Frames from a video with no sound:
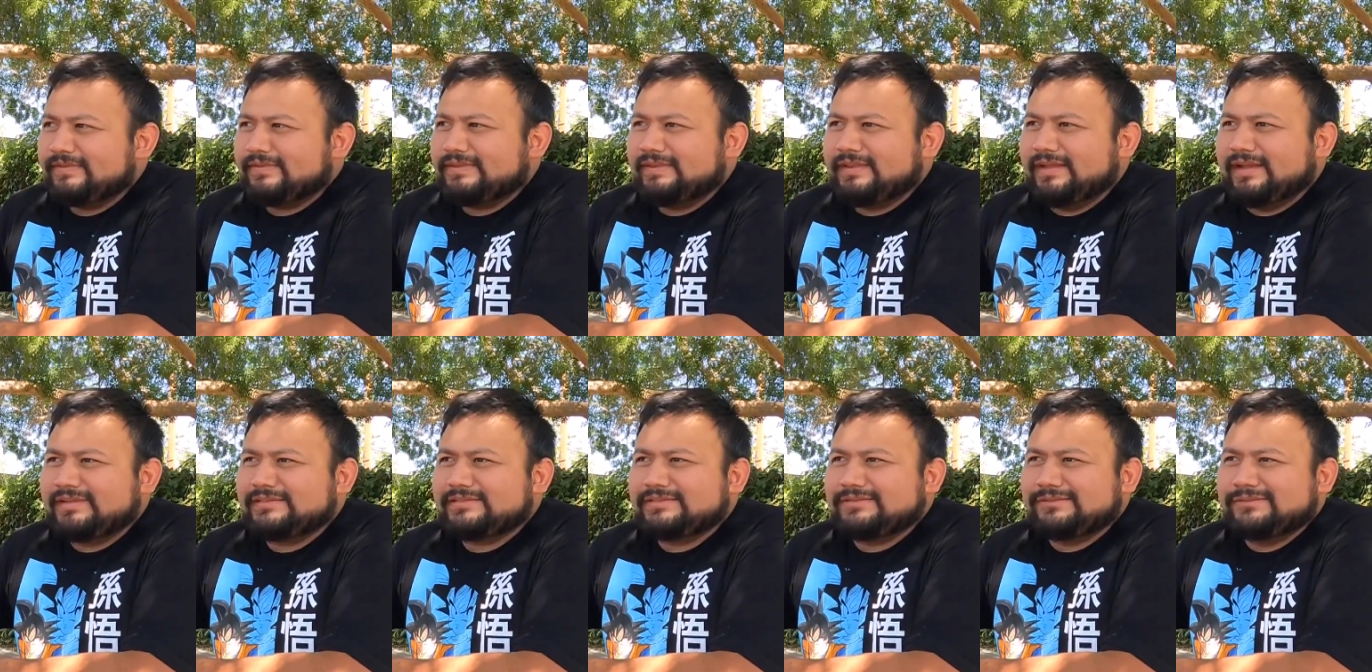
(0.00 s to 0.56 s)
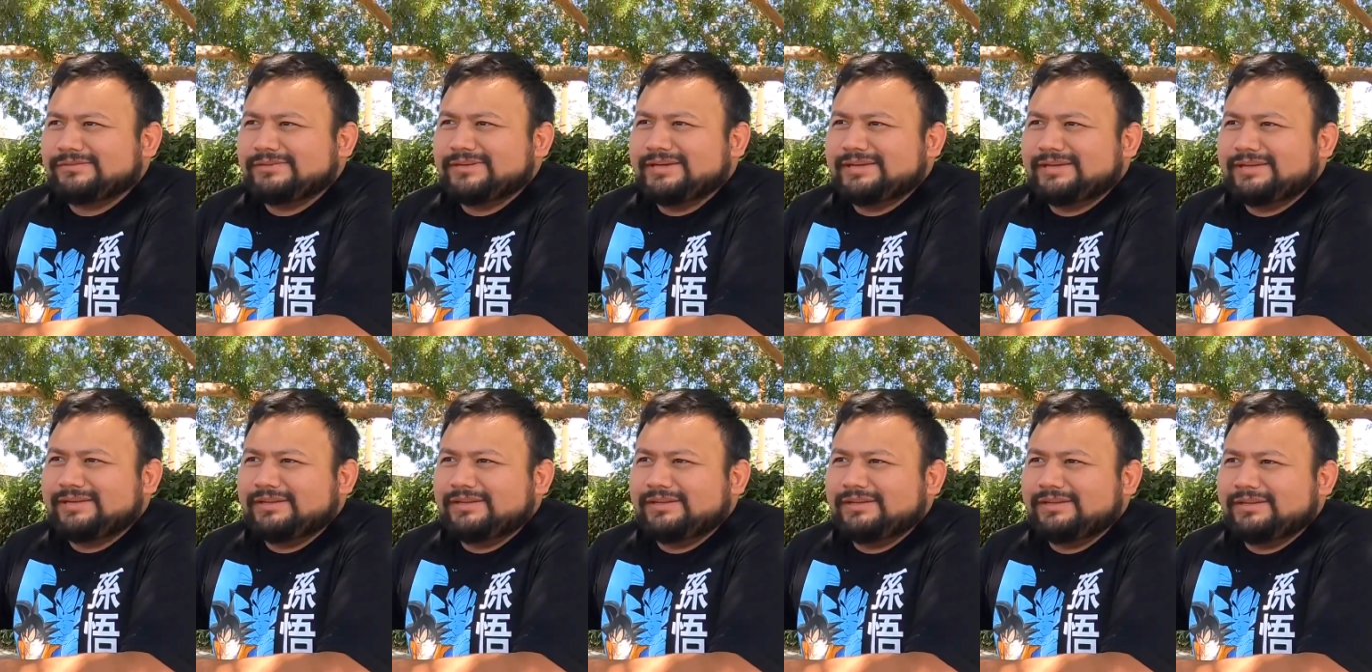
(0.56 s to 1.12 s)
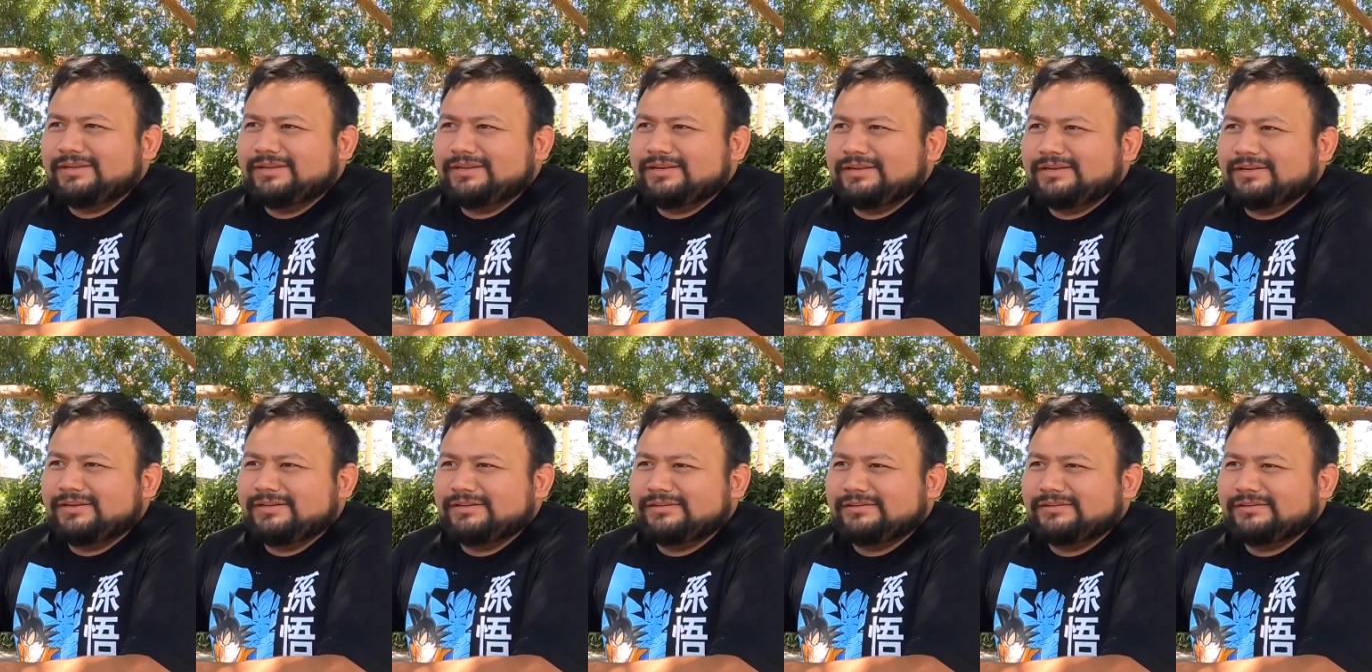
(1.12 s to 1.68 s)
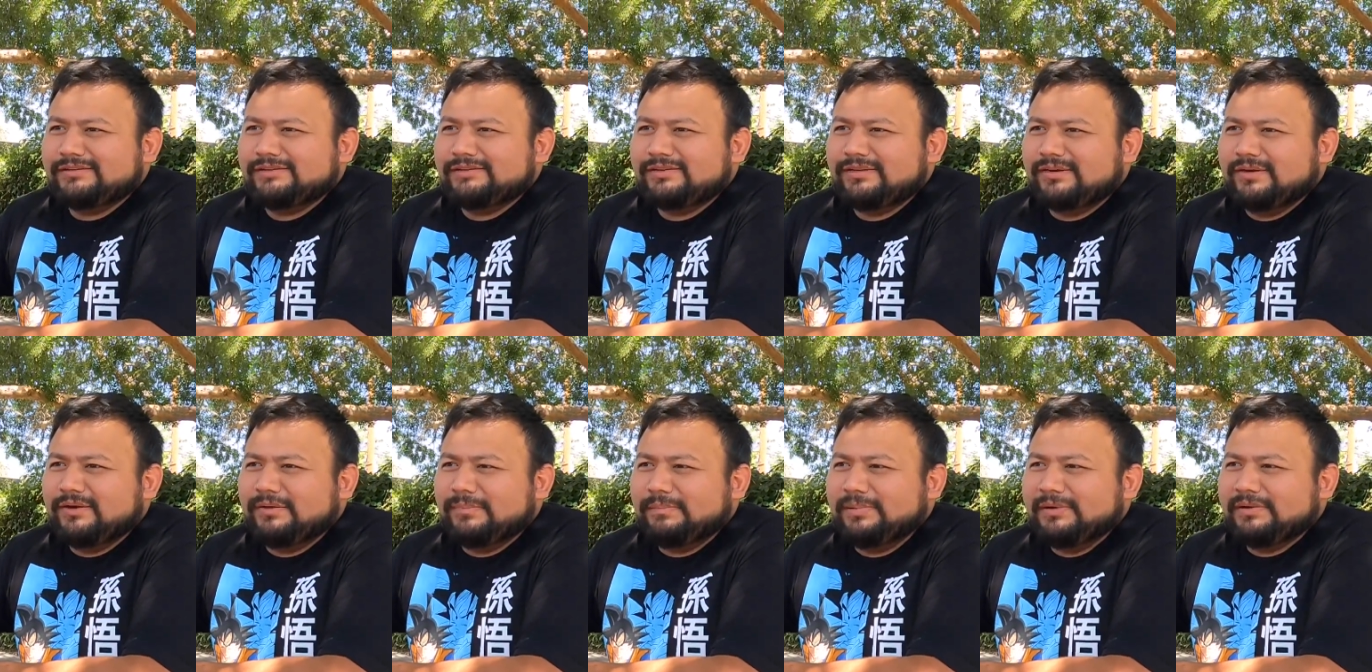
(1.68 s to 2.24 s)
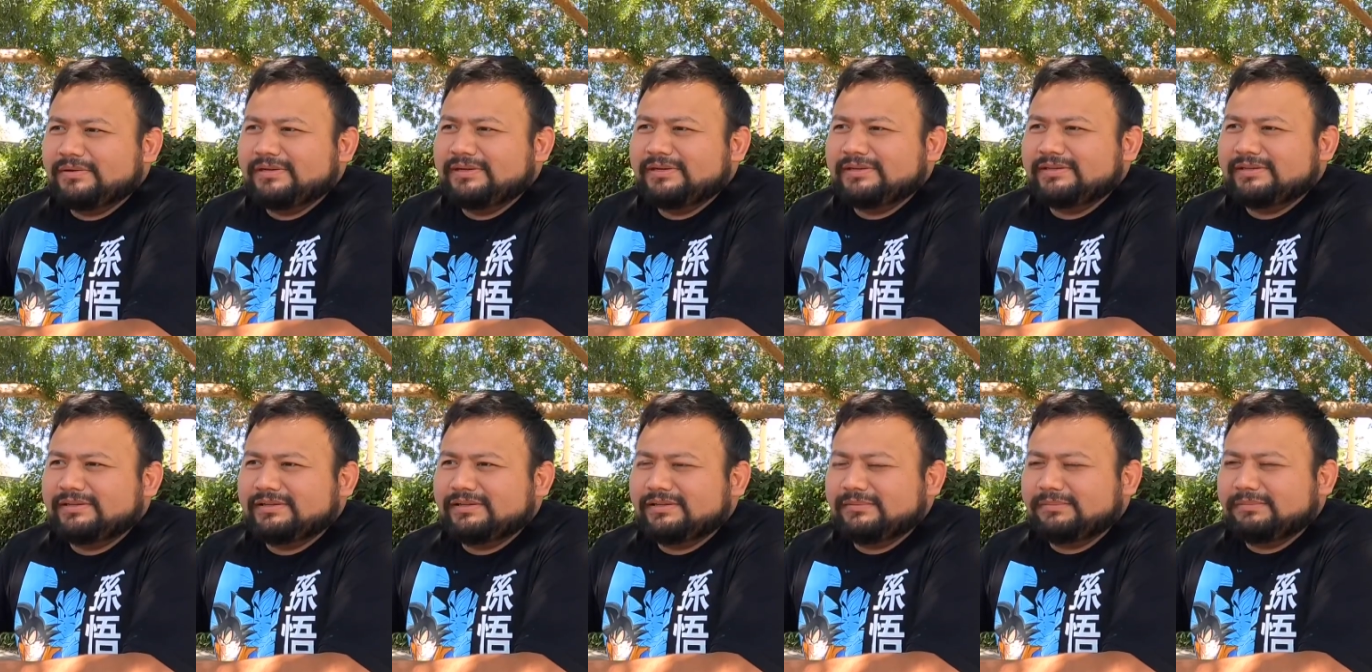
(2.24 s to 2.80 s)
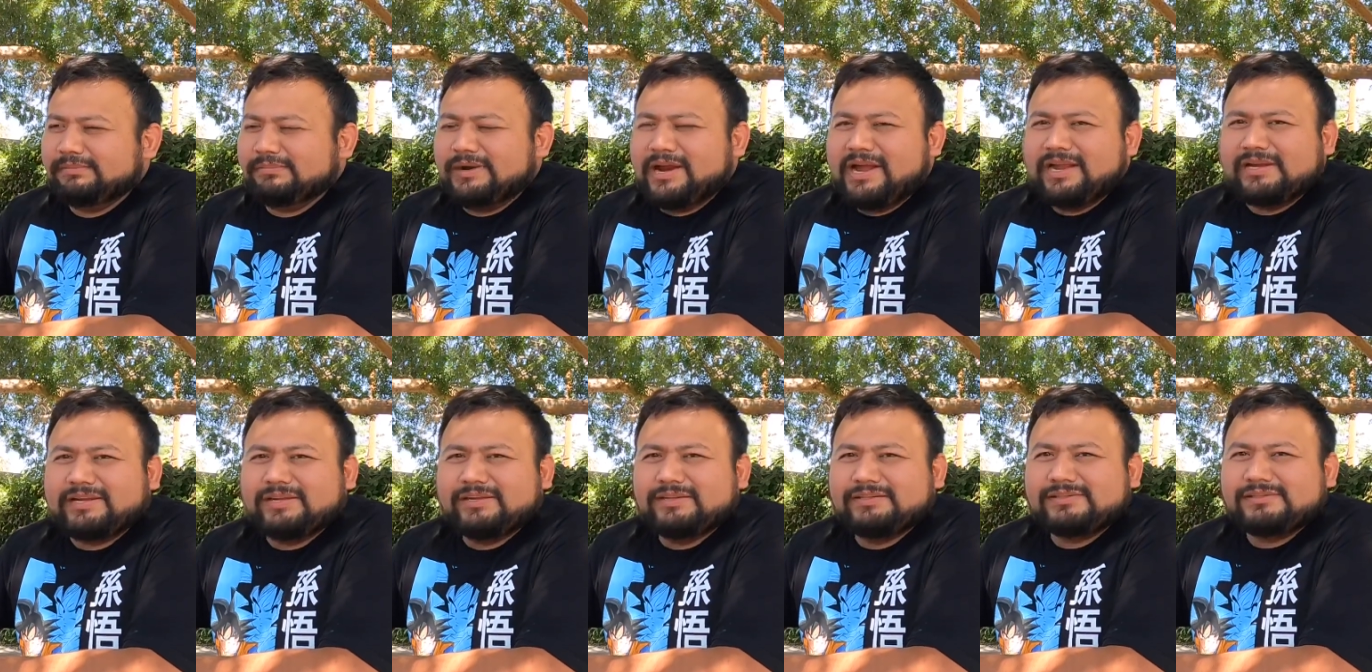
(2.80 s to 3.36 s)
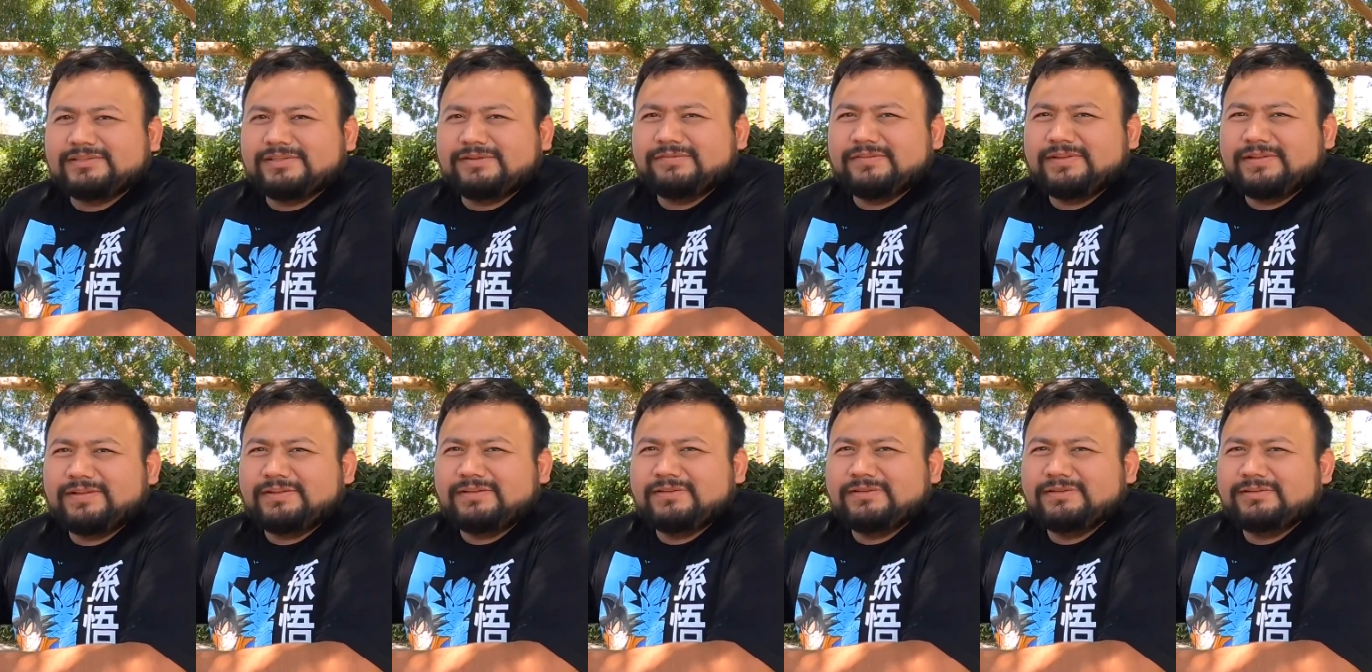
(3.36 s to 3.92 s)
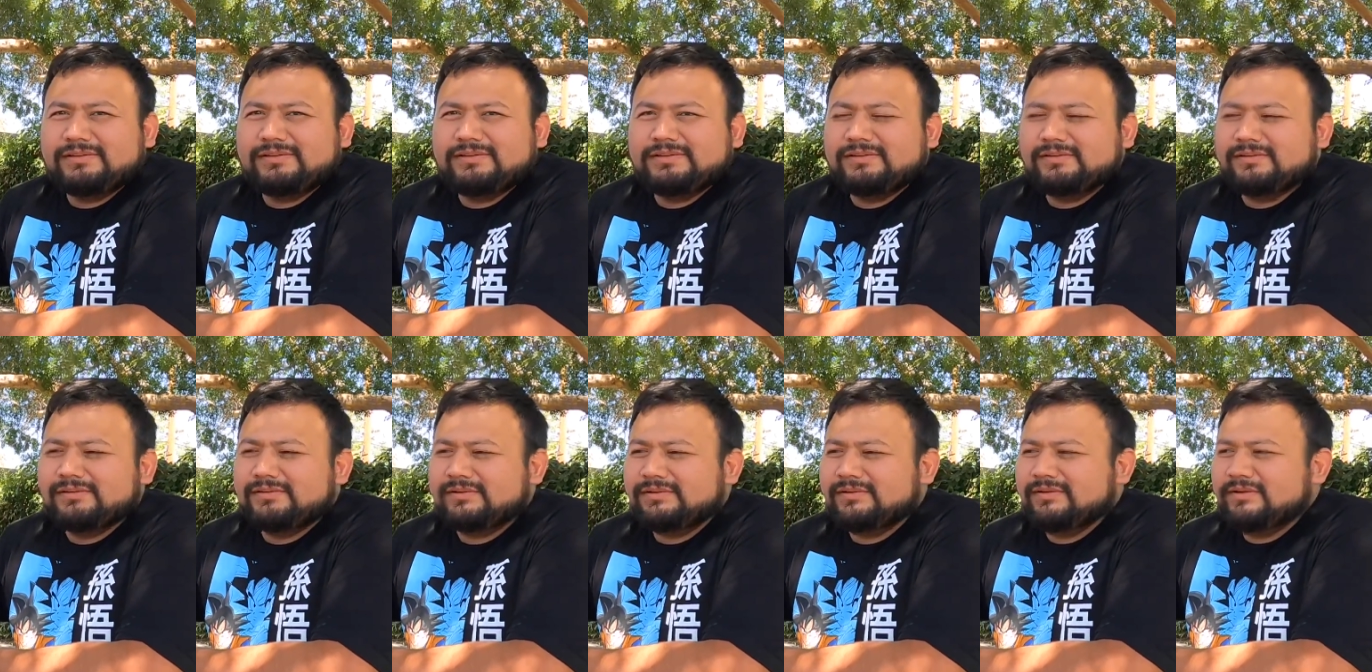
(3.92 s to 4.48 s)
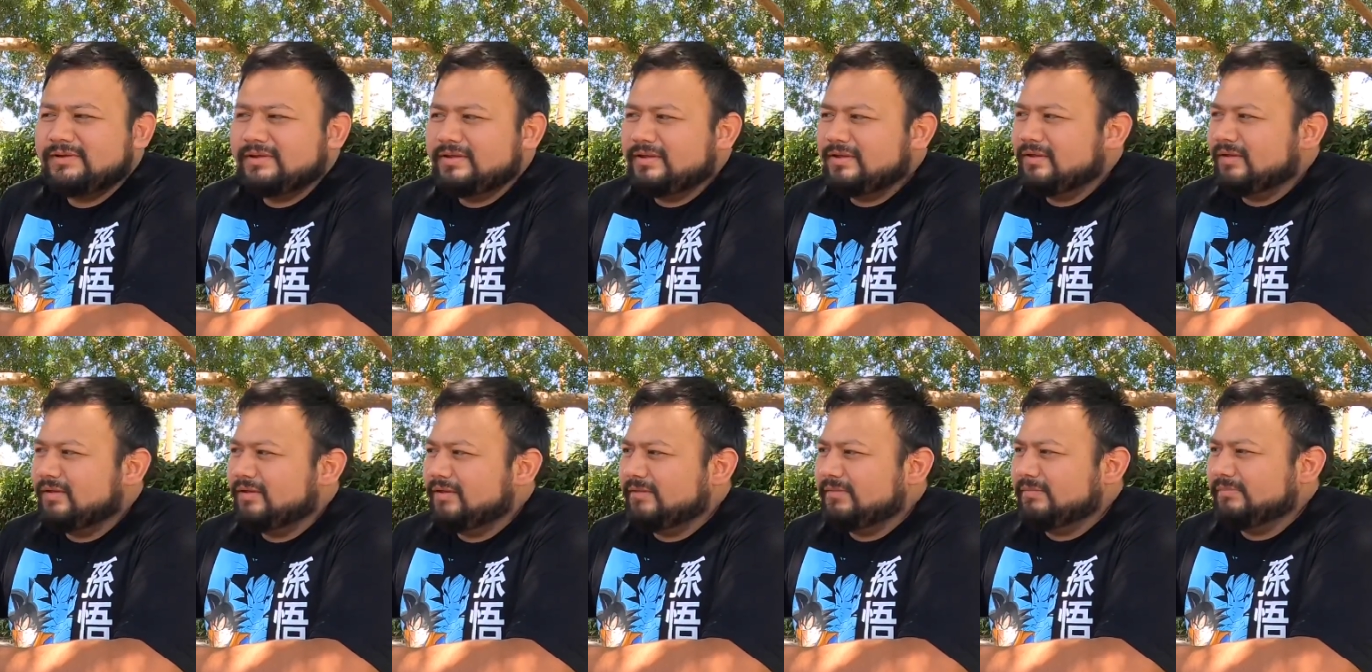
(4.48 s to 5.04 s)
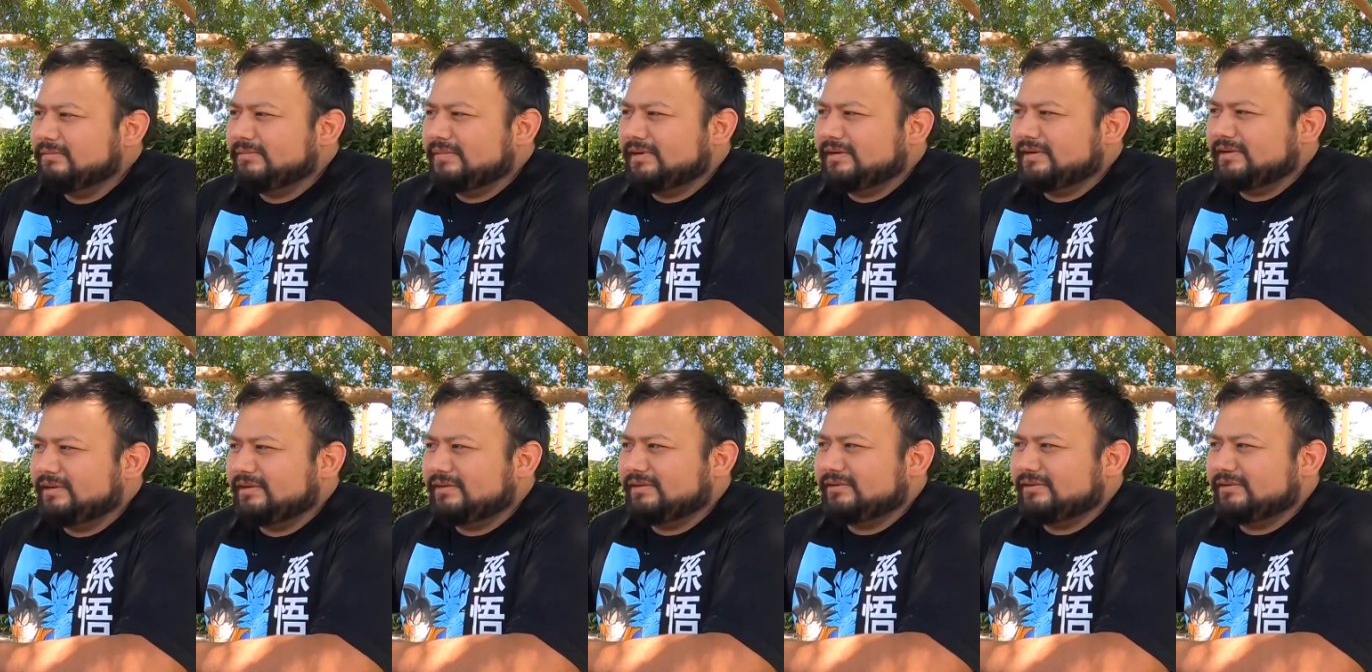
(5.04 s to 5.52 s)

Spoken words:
that's already you know, built in the bracket and stuff like that, but